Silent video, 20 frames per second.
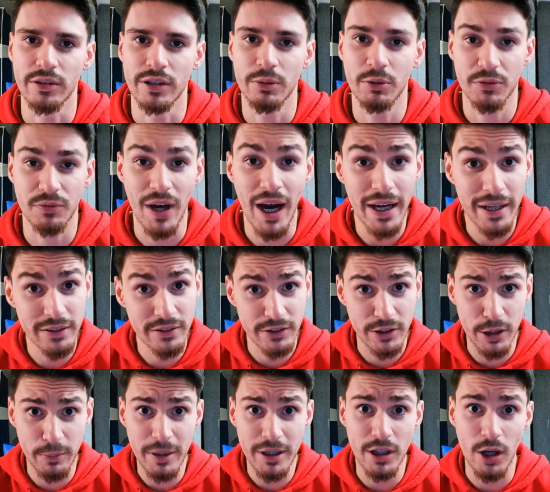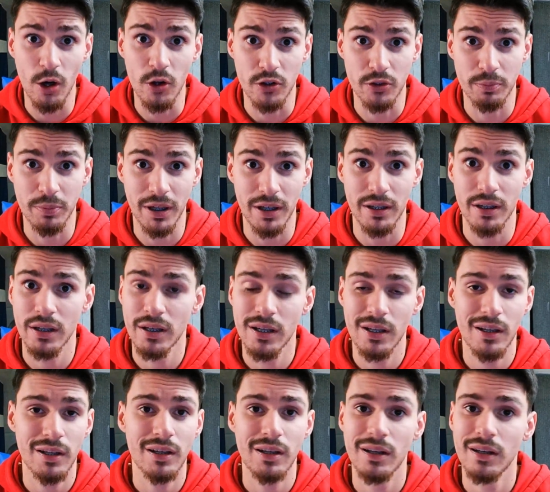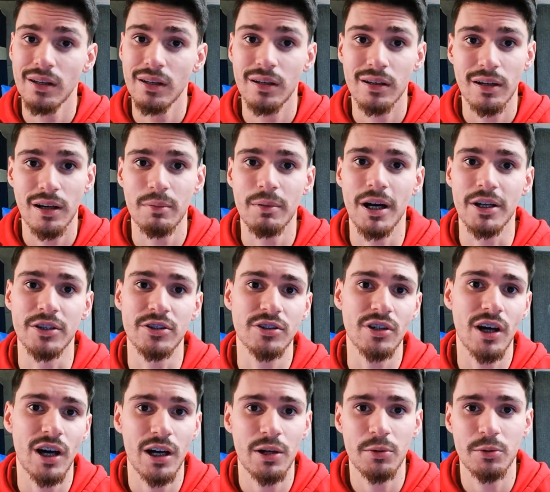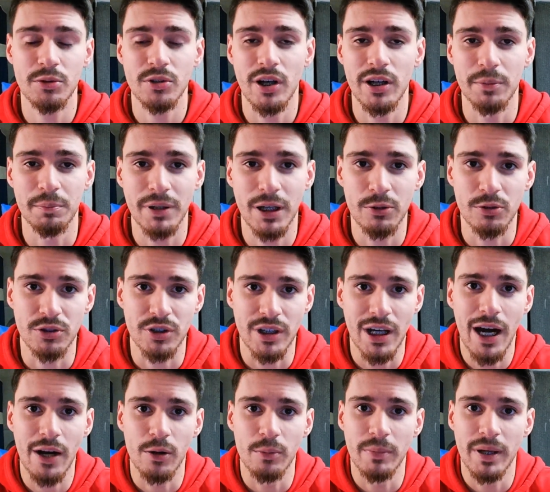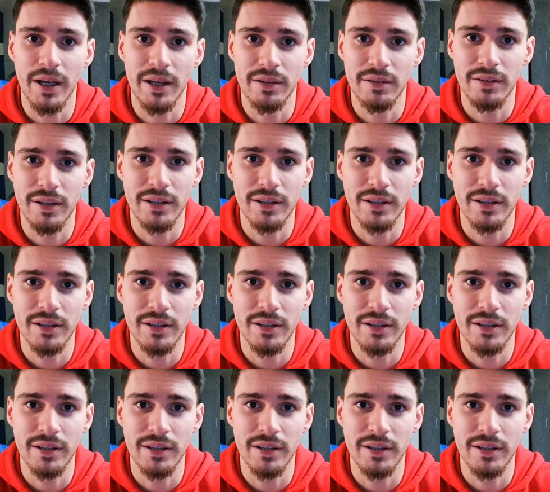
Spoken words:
He was fine as a QB coach, but come on, you saw how he was calling plays with Chicago, man.